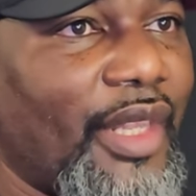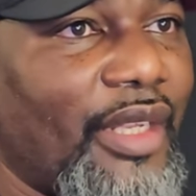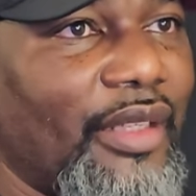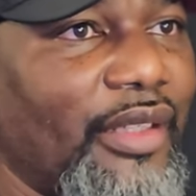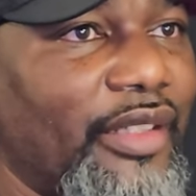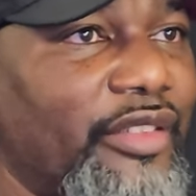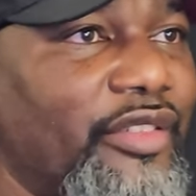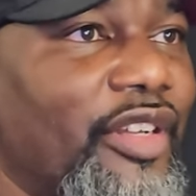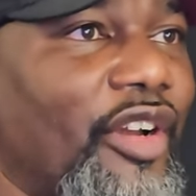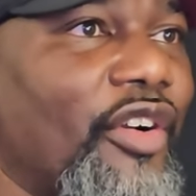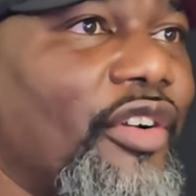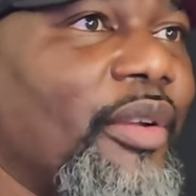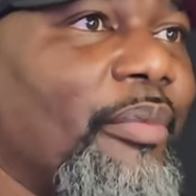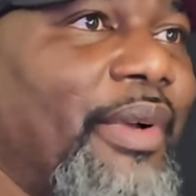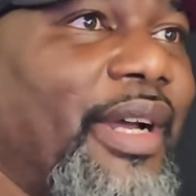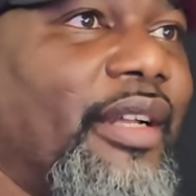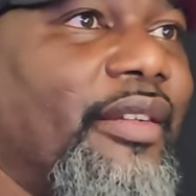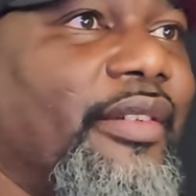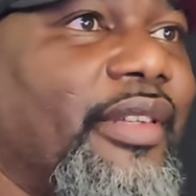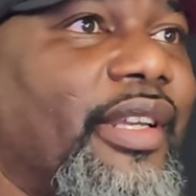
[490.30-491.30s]
let's talk
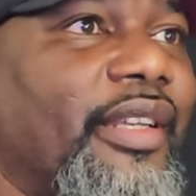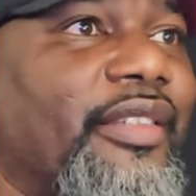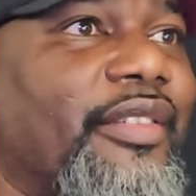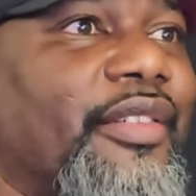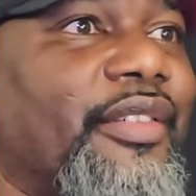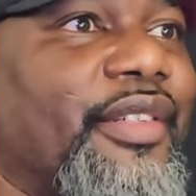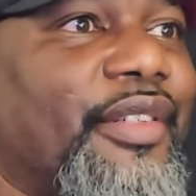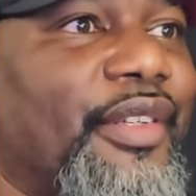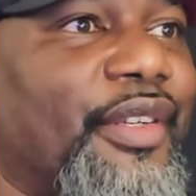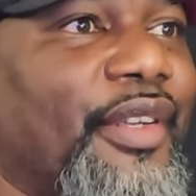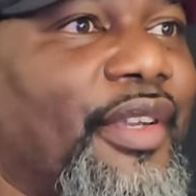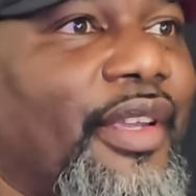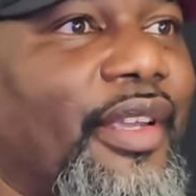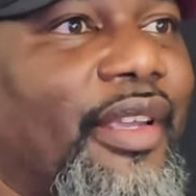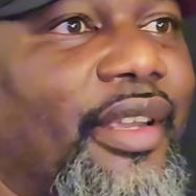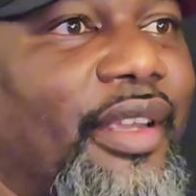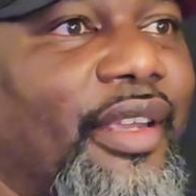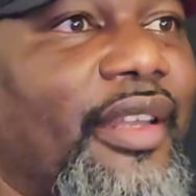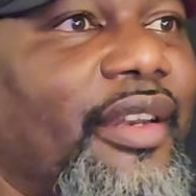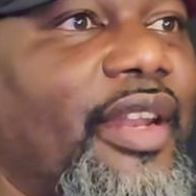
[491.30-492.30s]
about this.
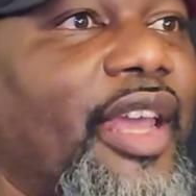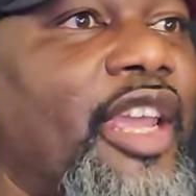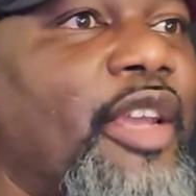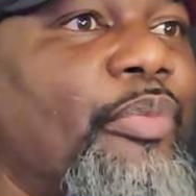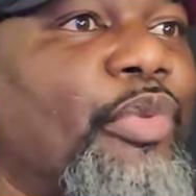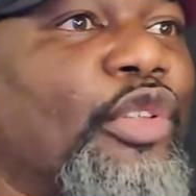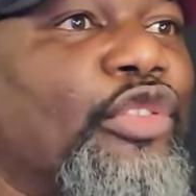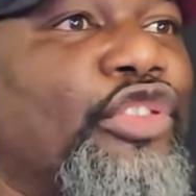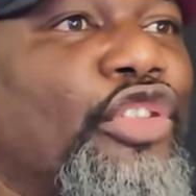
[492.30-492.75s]
In April,